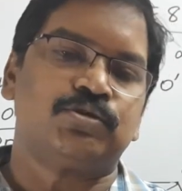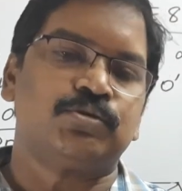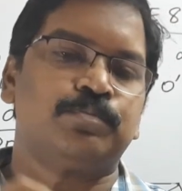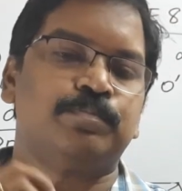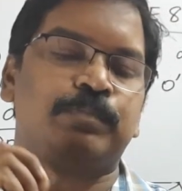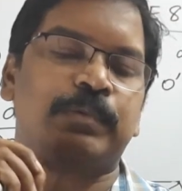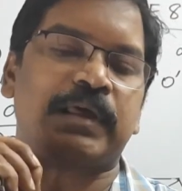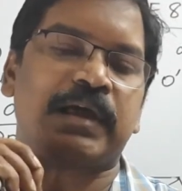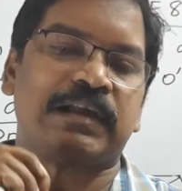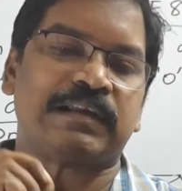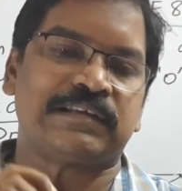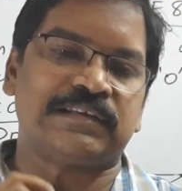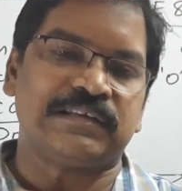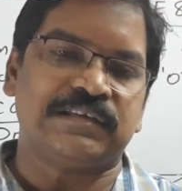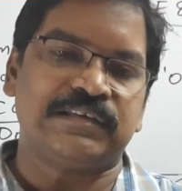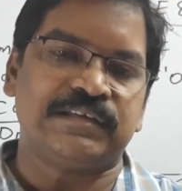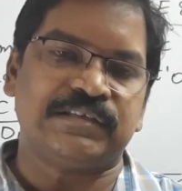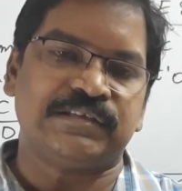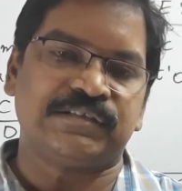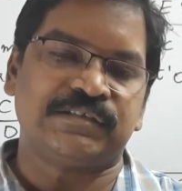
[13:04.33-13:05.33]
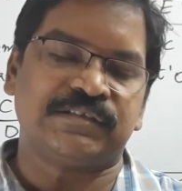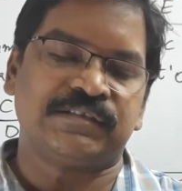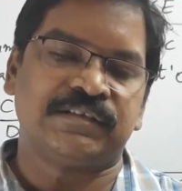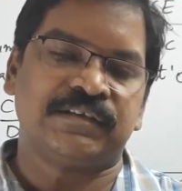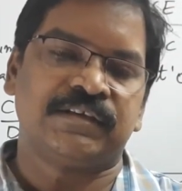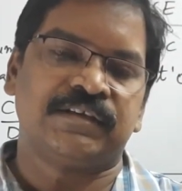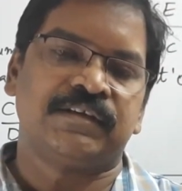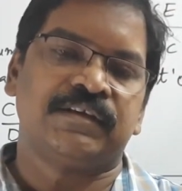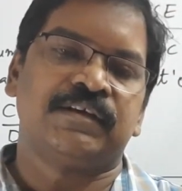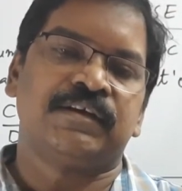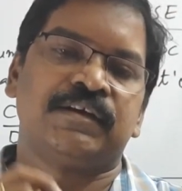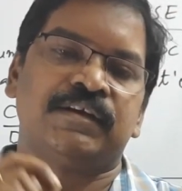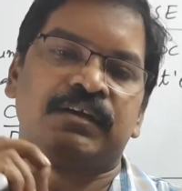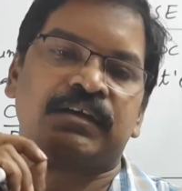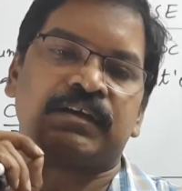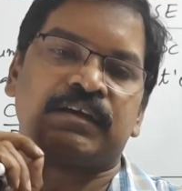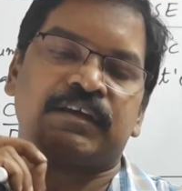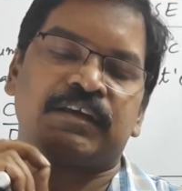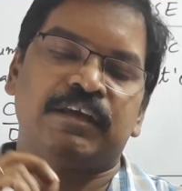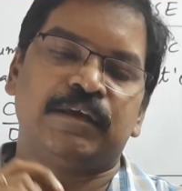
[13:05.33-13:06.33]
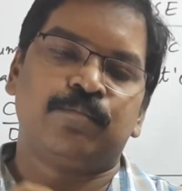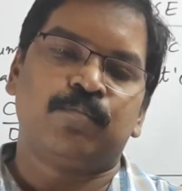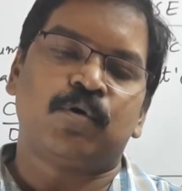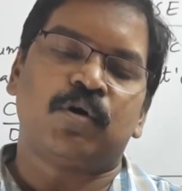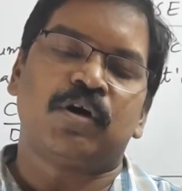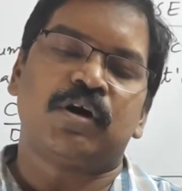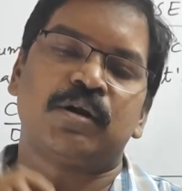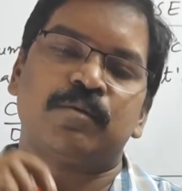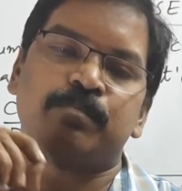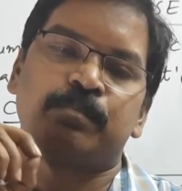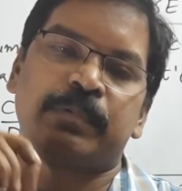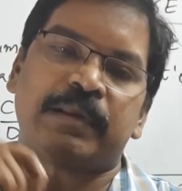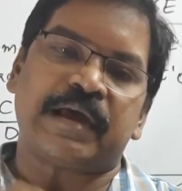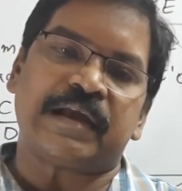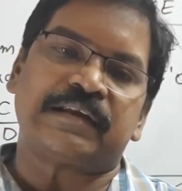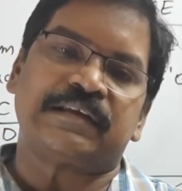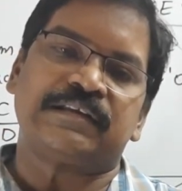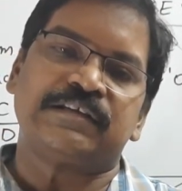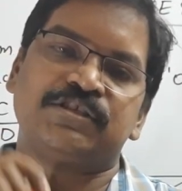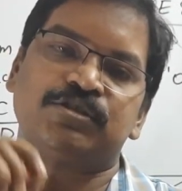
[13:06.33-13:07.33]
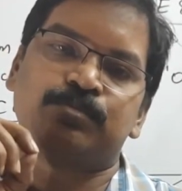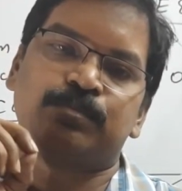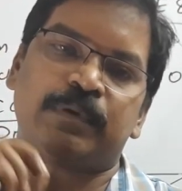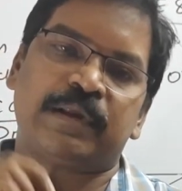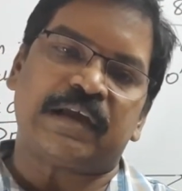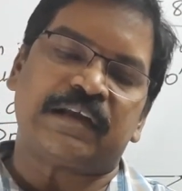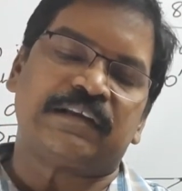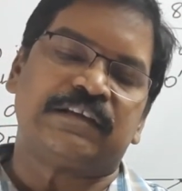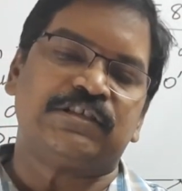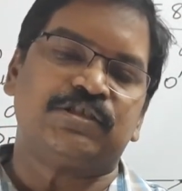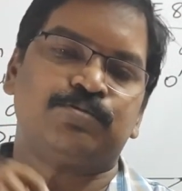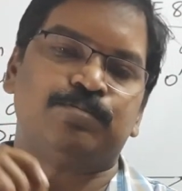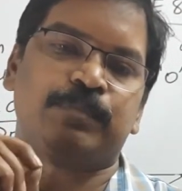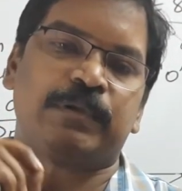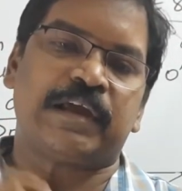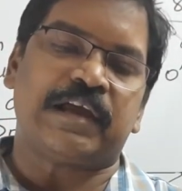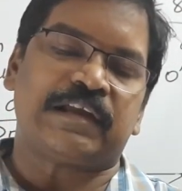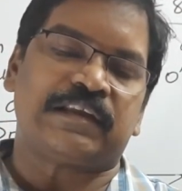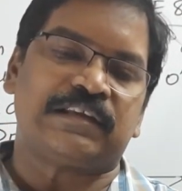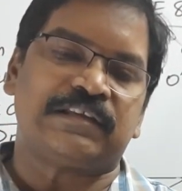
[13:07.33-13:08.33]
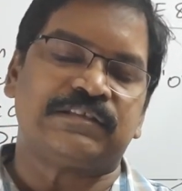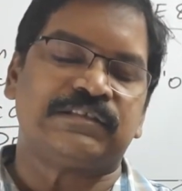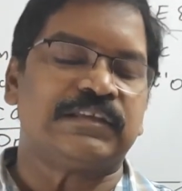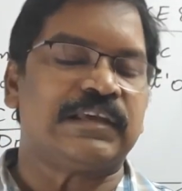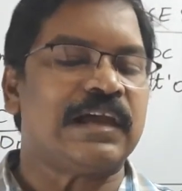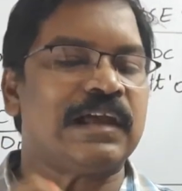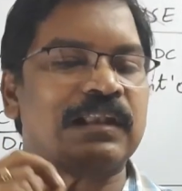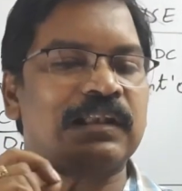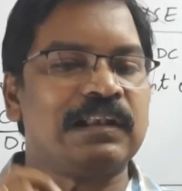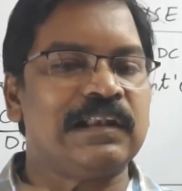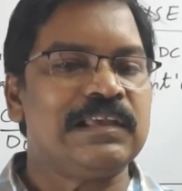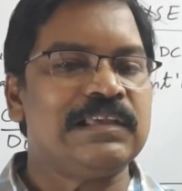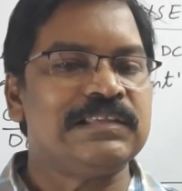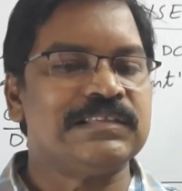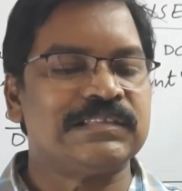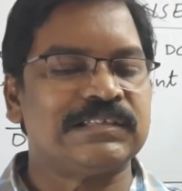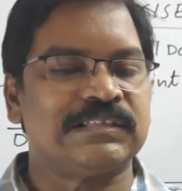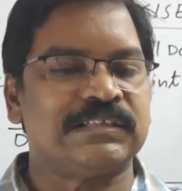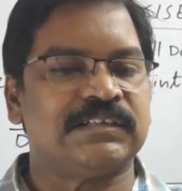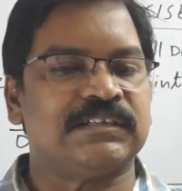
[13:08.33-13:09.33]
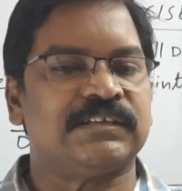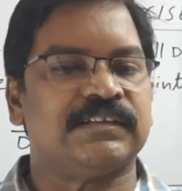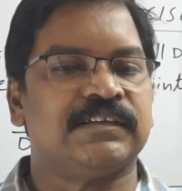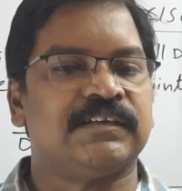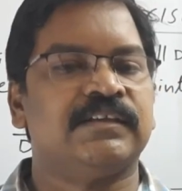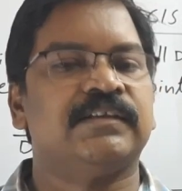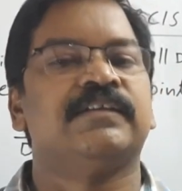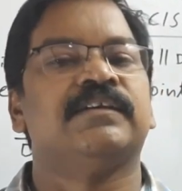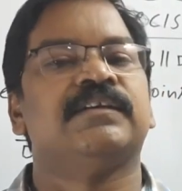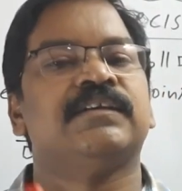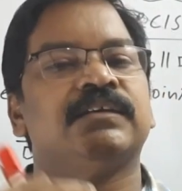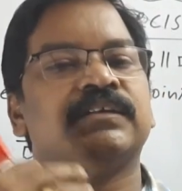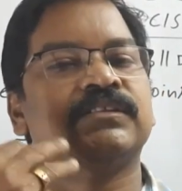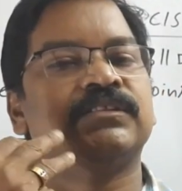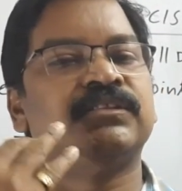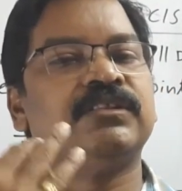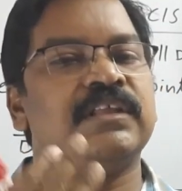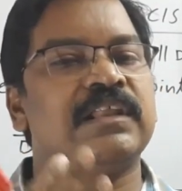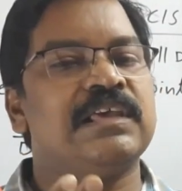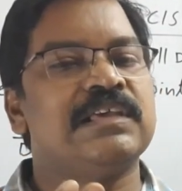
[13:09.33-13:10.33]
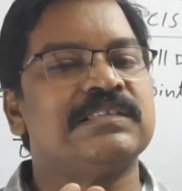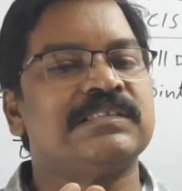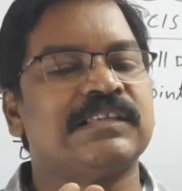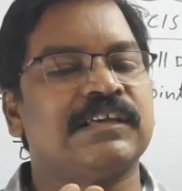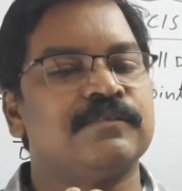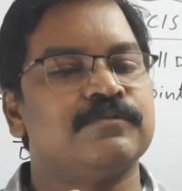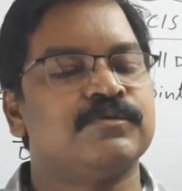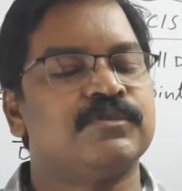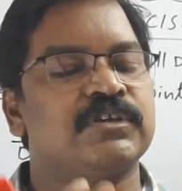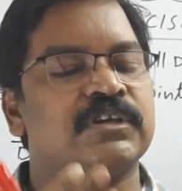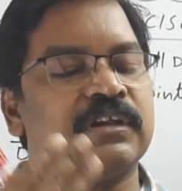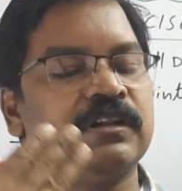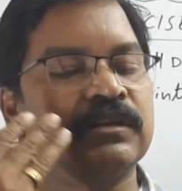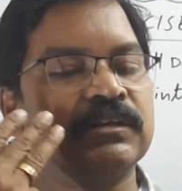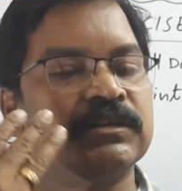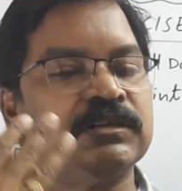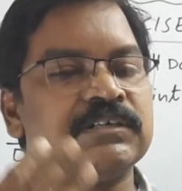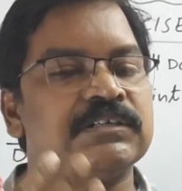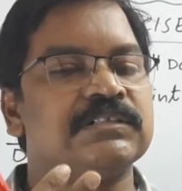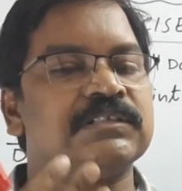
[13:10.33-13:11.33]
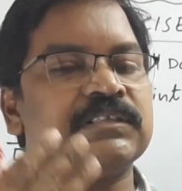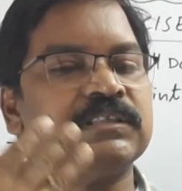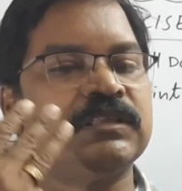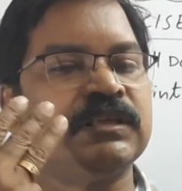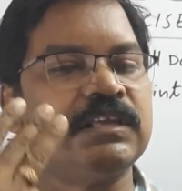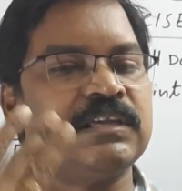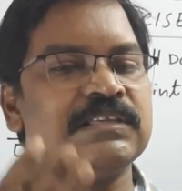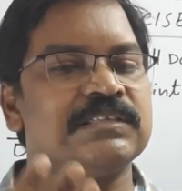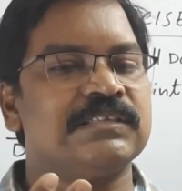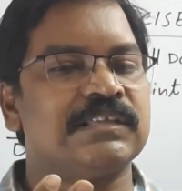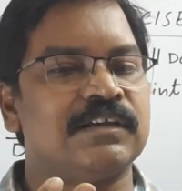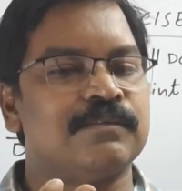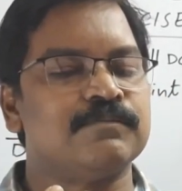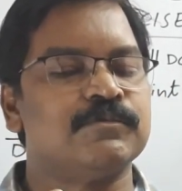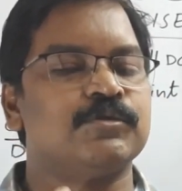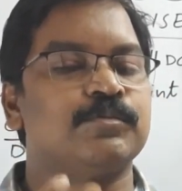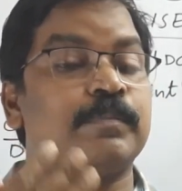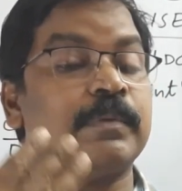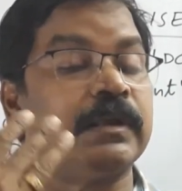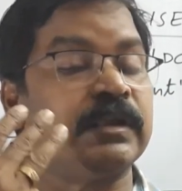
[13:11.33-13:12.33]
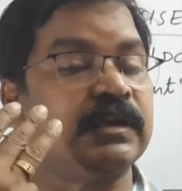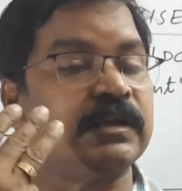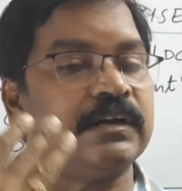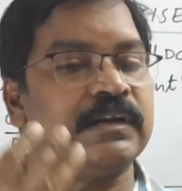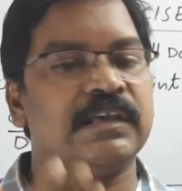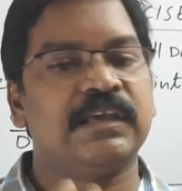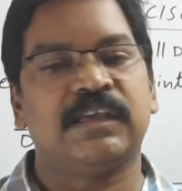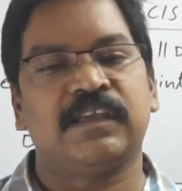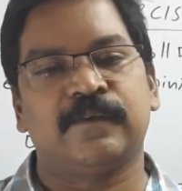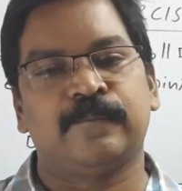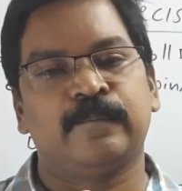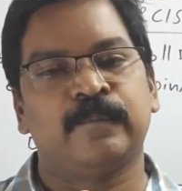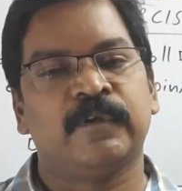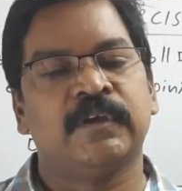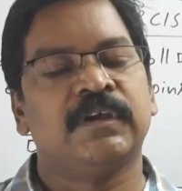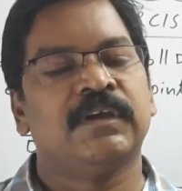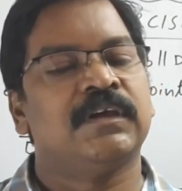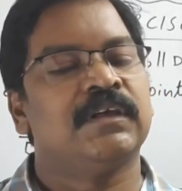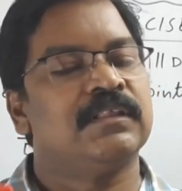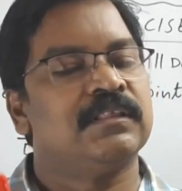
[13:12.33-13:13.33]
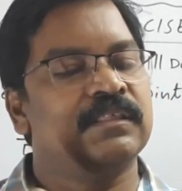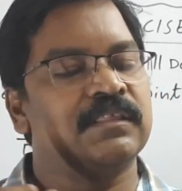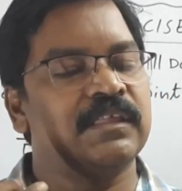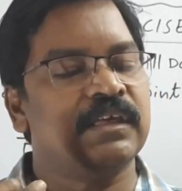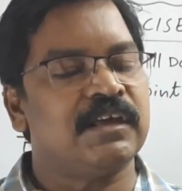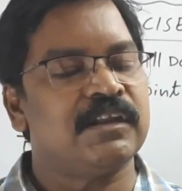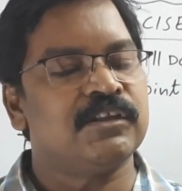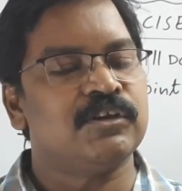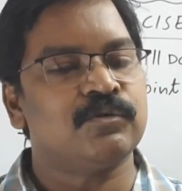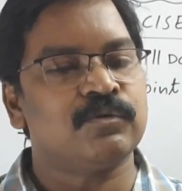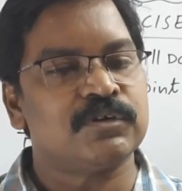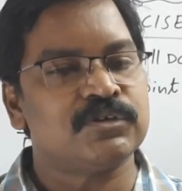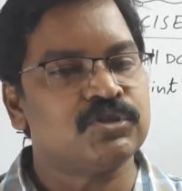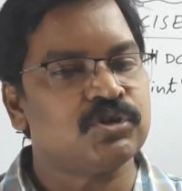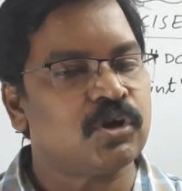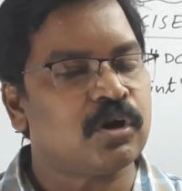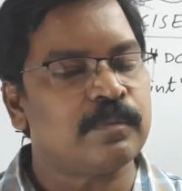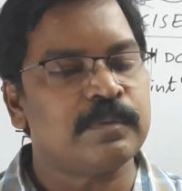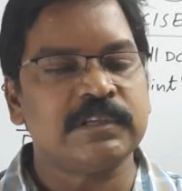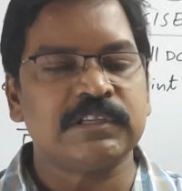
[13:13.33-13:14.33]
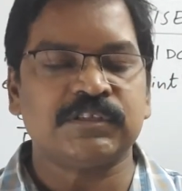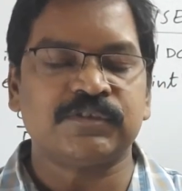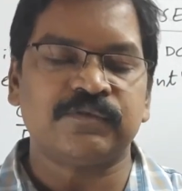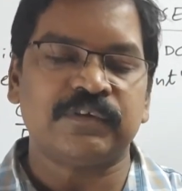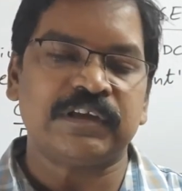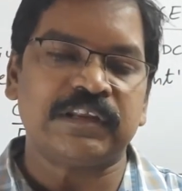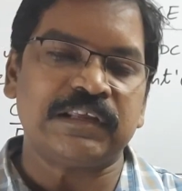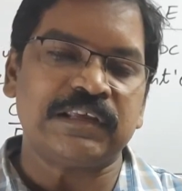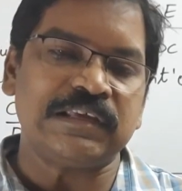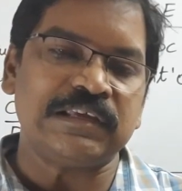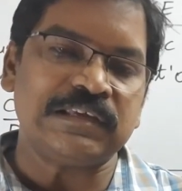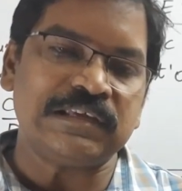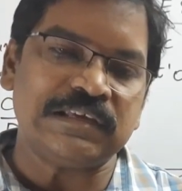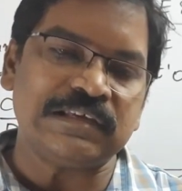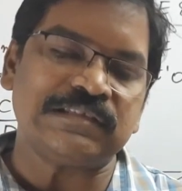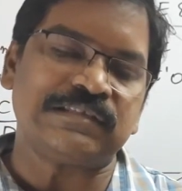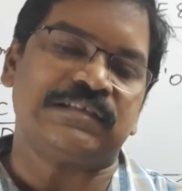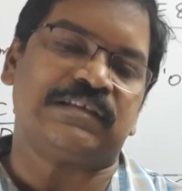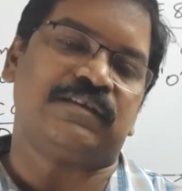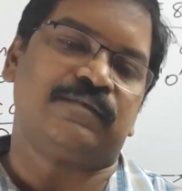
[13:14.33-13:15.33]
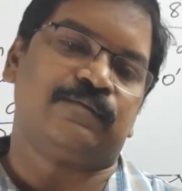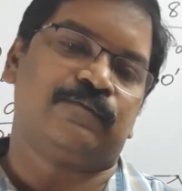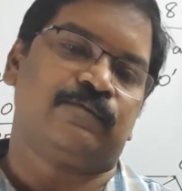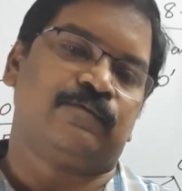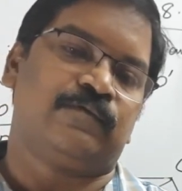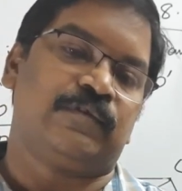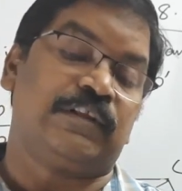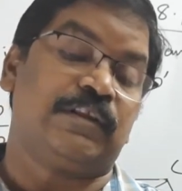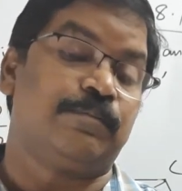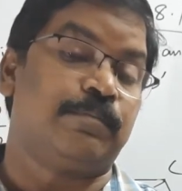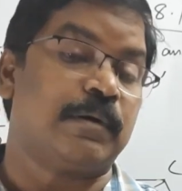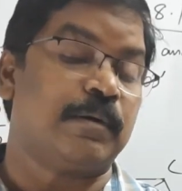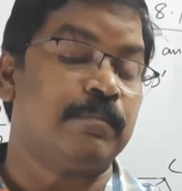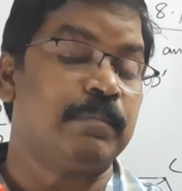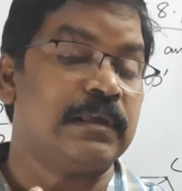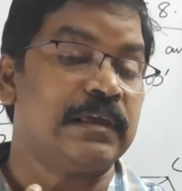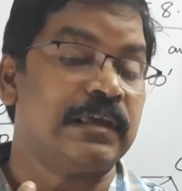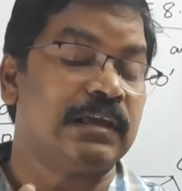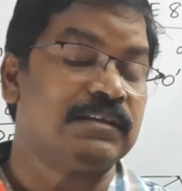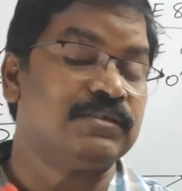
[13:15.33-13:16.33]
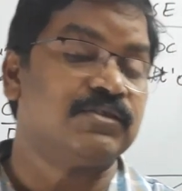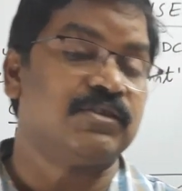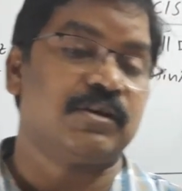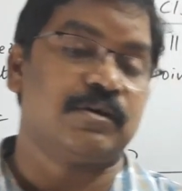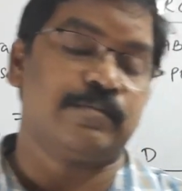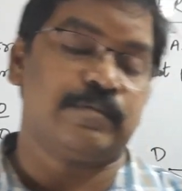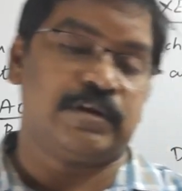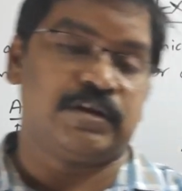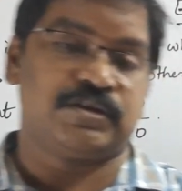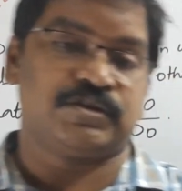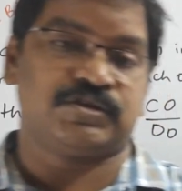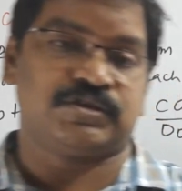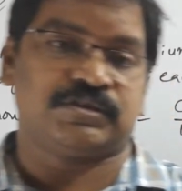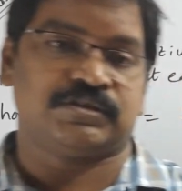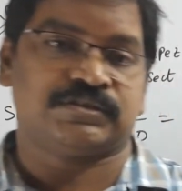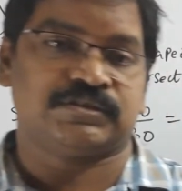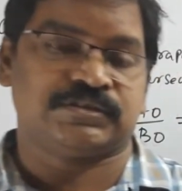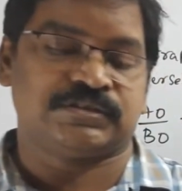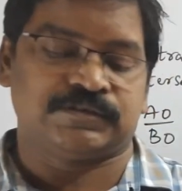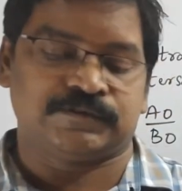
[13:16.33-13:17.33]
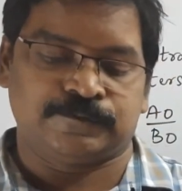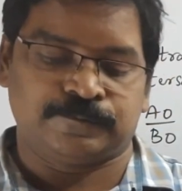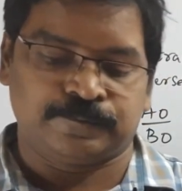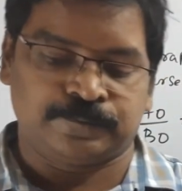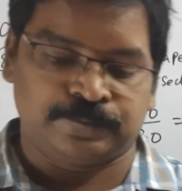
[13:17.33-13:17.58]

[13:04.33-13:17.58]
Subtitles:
to practice. Keep on practice. At least 3 sums. Learn 3 sums per a day. Then your job is very easy for the public examinations.